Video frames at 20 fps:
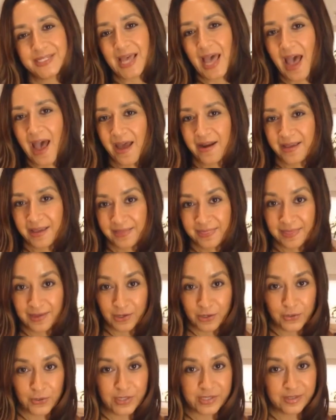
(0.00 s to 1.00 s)
is adding
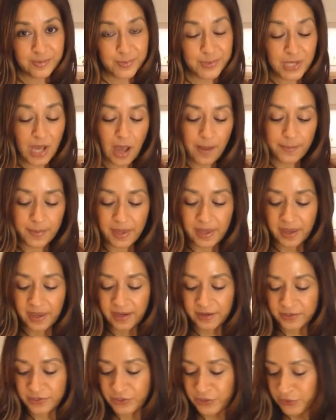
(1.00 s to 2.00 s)
the crisp
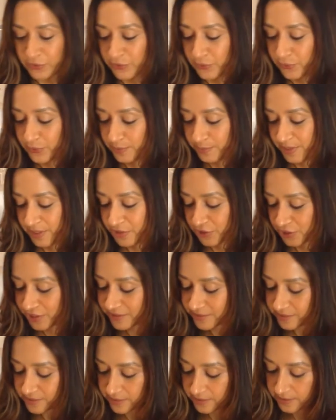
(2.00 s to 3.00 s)
topping to the
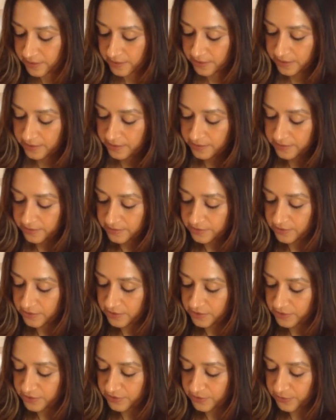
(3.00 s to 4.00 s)
peaches.
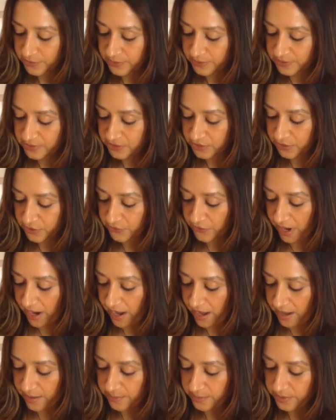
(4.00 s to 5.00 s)
So you're just going to
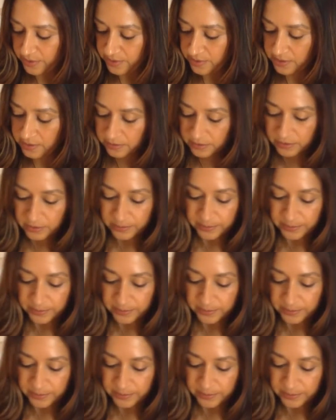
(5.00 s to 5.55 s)
grab a